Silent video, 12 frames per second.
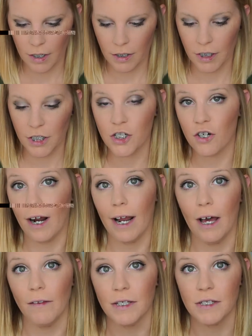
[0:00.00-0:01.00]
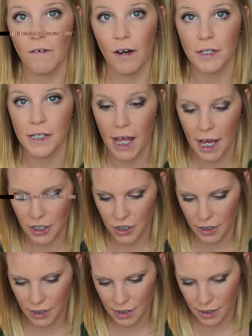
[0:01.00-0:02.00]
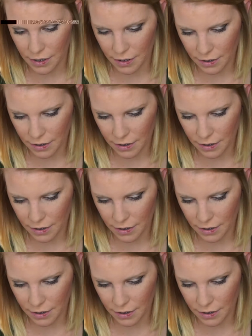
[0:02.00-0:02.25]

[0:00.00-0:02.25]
Let's try out these false lashes.